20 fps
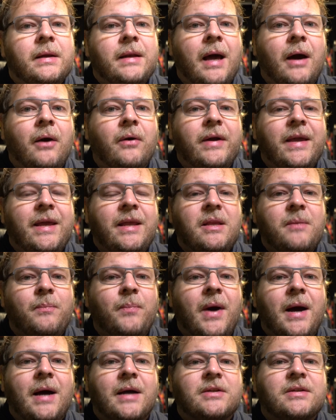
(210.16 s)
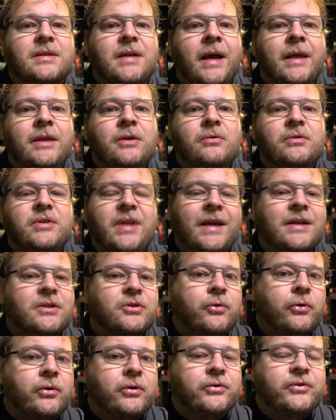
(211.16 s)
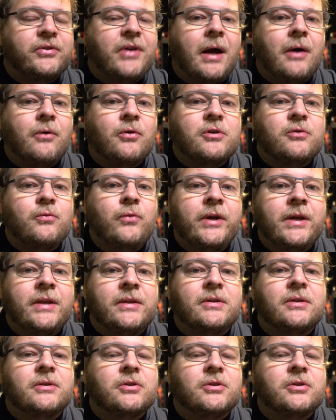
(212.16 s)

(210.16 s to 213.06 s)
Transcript: Now, in the past, I used external towers with